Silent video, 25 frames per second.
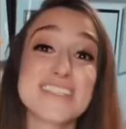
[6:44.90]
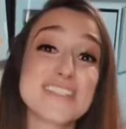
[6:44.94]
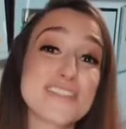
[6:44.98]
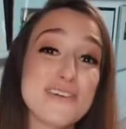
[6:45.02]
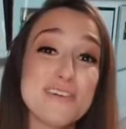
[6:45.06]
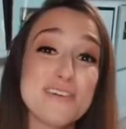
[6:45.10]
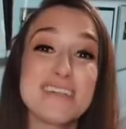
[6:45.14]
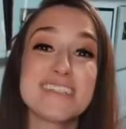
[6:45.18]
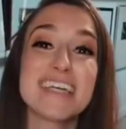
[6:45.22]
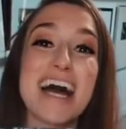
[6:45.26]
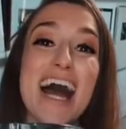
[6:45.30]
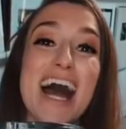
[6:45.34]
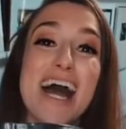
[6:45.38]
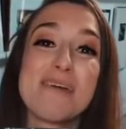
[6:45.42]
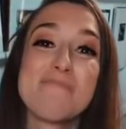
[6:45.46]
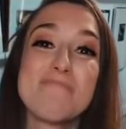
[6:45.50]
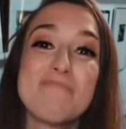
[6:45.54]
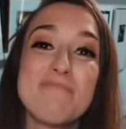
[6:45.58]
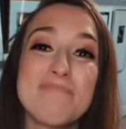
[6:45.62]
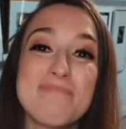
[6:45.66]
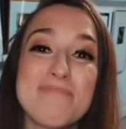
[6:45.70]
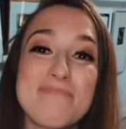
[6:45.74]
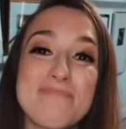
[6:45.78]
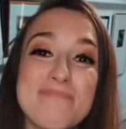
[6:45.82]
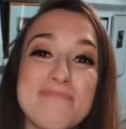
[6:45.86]
Story
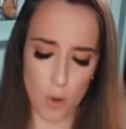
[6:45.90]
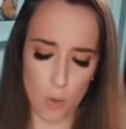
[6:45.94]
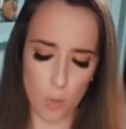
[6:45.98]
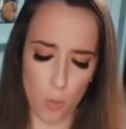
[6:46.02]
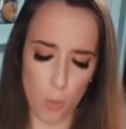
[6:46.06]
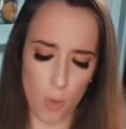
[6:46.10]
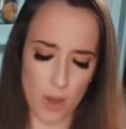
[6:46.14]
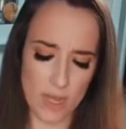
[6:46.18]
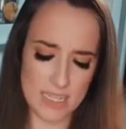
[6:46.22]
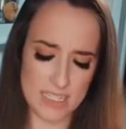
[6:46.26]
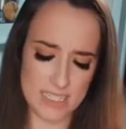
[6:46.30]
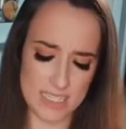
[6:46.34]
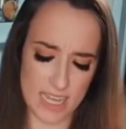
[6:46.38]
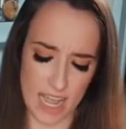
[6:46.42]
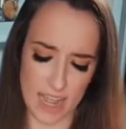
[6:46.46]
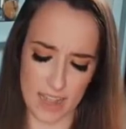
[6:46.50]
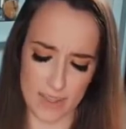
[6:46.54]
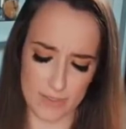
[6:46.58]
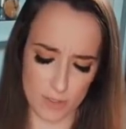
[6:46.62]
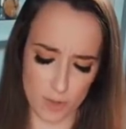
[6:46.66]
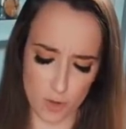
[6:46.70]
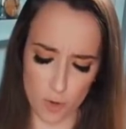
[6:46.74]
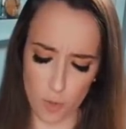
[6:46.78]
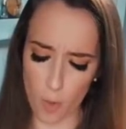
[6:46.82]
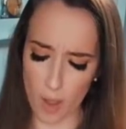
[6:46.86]
time! One
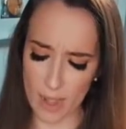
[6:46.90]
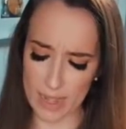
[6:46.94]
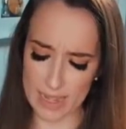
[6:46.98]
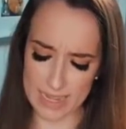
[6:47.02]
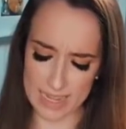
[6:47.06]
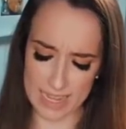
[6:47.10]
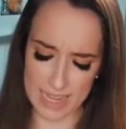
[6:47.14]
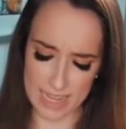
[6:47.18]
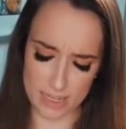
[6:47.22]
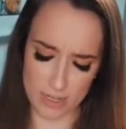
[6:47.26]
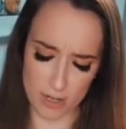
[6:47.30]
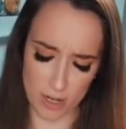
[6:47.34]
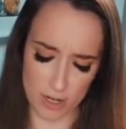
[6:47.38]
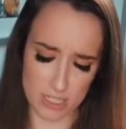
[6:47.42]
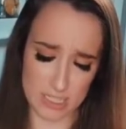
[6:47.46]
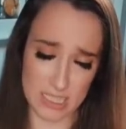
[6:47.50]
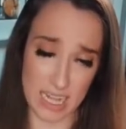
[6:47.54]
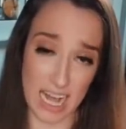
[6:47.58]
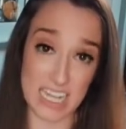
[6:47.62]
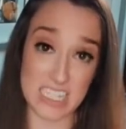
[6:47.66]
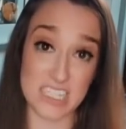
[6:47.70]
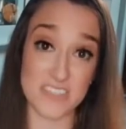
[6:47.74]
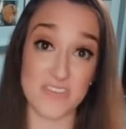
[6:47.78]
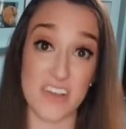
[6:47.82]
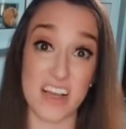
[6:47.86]
day, the quiet kid in our
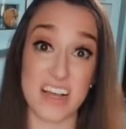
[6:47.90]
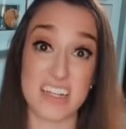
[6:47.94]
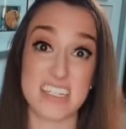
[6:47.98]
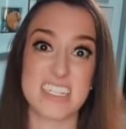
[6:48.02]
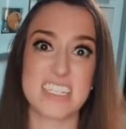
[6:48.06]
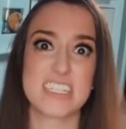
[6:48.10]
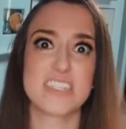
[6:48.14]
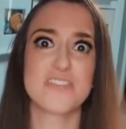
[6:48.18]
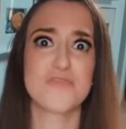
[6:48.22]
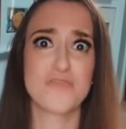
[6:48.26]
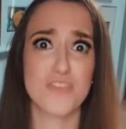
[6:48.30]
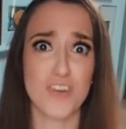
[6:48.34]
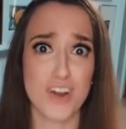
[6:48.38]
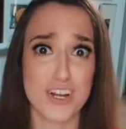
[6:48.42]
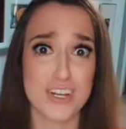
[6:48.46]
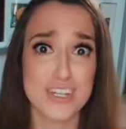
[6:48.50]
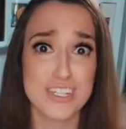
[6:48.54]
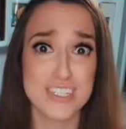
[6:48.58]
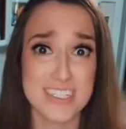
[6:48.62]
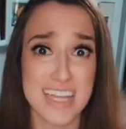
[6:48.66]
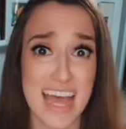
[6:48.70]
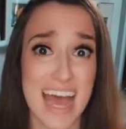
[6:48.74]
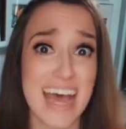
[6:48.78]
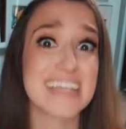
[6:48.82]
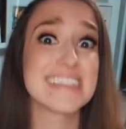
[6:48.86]
class failed his
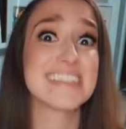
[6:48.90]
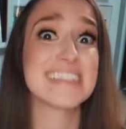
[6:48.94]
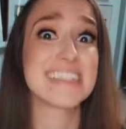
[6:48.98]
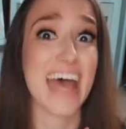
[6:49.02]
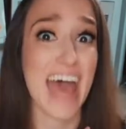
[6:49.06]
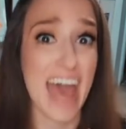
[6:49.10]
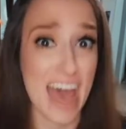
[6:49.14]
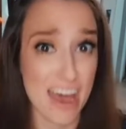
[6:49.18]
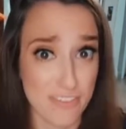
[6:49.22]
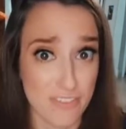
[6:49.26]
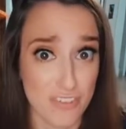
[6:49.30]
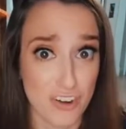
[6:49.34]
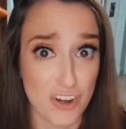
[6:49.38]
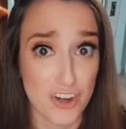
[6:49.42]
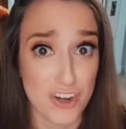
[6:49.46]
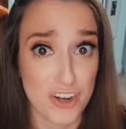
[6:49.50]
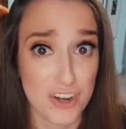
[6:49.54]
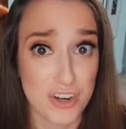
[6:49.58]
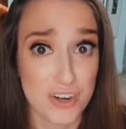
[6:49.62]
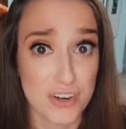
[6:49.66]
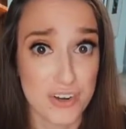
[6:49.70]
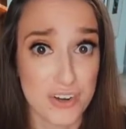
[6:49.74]
first test ever.